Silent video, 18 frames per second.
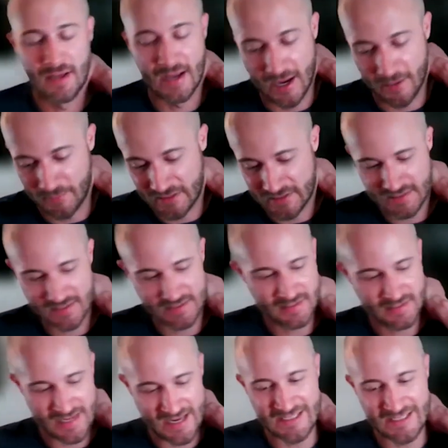Um, this
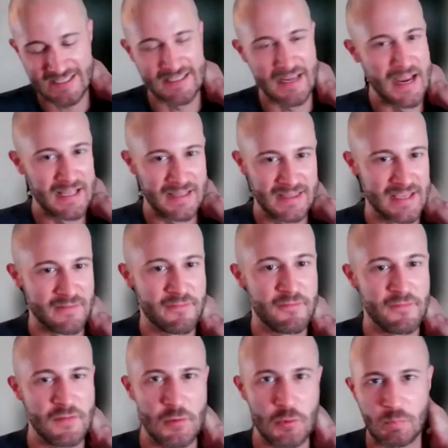is insight that
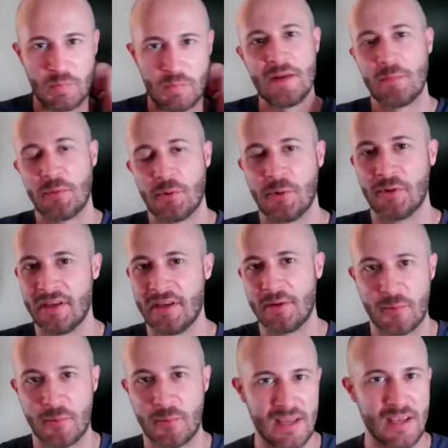few people
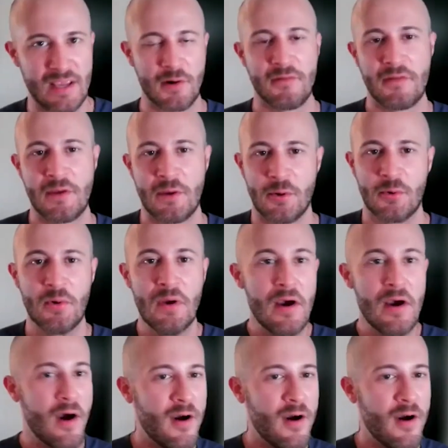that we interview